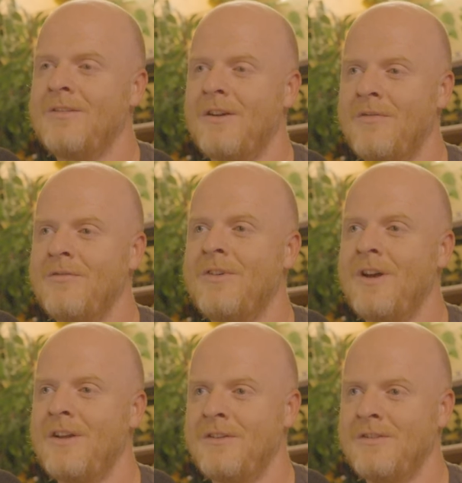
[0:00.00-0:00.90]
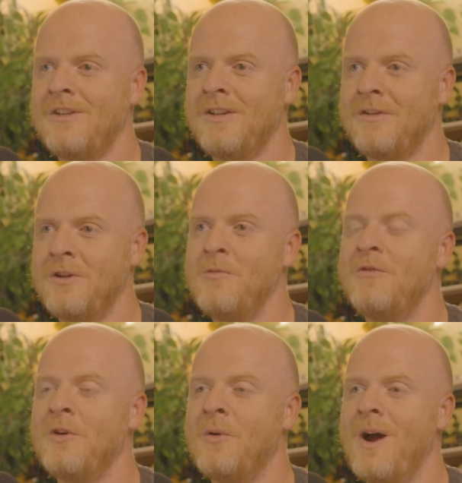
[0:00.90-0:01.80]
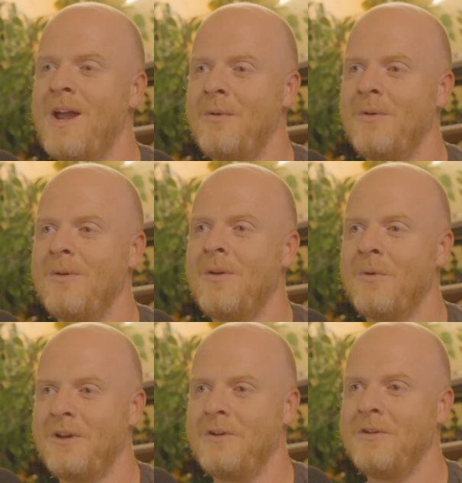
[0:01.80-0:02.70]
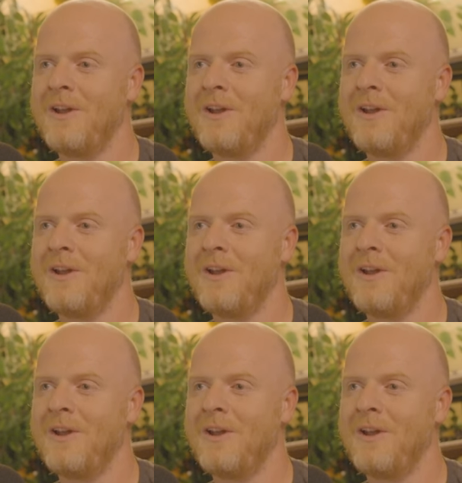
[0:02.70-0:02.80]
so you're having fun. You're single. You moved to Hawaii, and what do you do